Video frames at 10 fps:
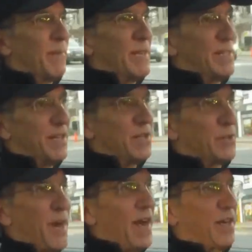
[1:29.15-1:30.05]
I mean they
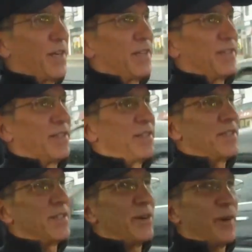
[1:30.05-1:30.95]
track the
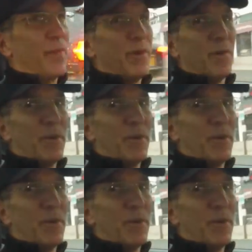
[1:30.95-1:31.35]
steering wheel